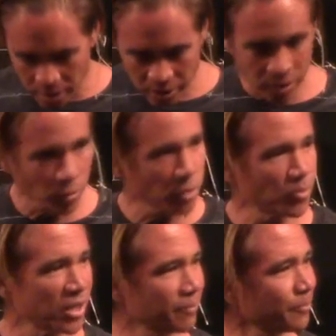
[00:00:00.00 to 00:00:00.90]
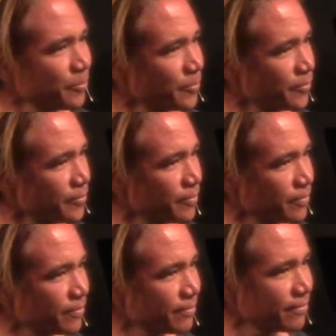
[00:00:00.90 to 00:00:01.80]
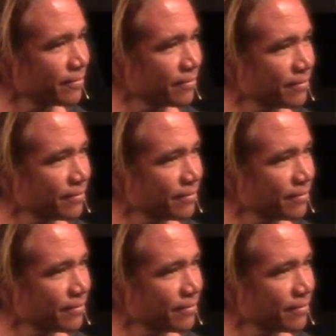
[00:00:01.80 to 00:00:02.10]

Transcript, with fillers: here with me. Amen. Amen.